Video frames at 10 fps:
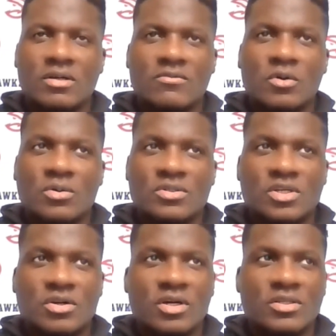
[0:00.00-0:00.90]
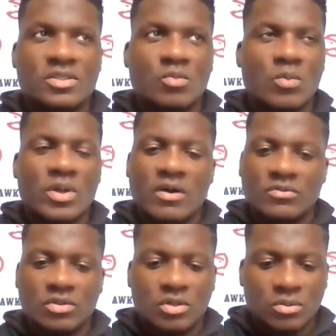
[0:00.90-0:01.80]
Focus on us and what we have
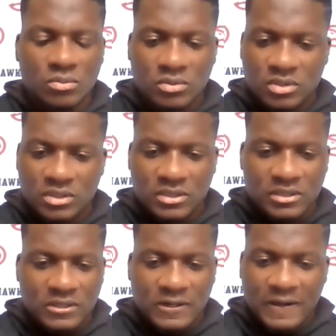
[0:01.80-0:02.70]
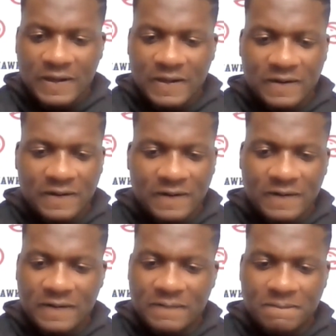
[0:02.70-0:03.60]
to do.
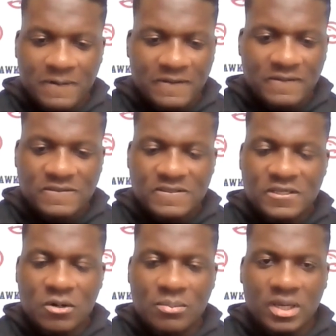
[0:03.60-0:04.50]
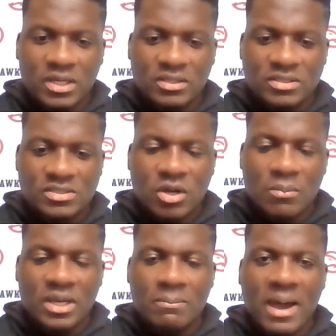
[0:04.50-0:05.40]
And this is our main
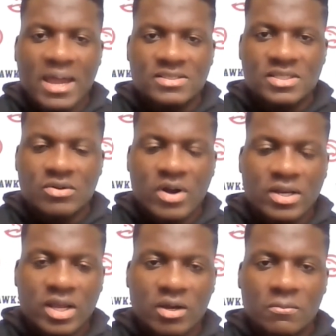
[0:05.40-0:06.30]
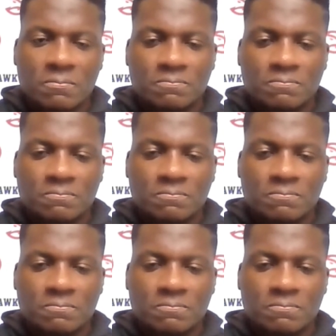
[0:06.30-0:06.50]
mindset right now.